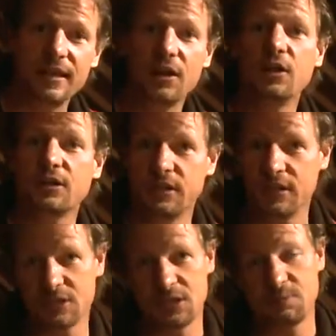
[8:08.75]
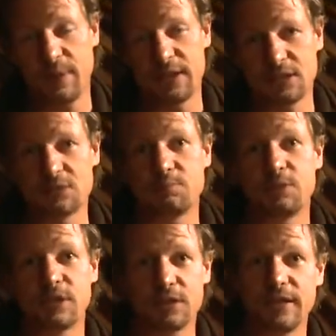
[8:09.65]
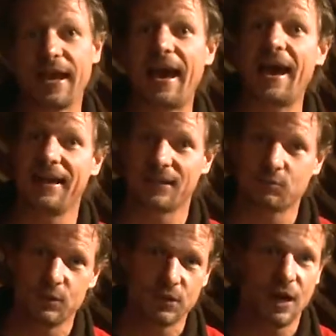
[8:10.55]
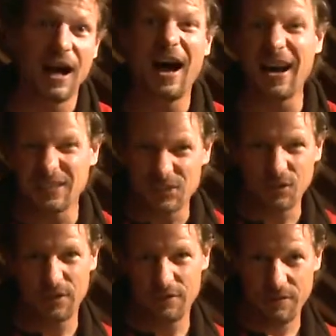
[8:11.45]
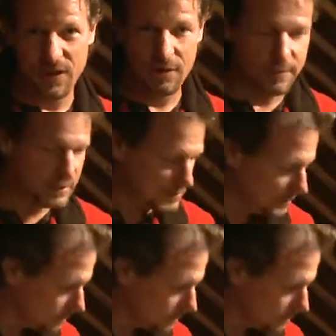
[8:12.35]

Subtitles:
in unconditioned spaces, particularly attics, which are hostile environments.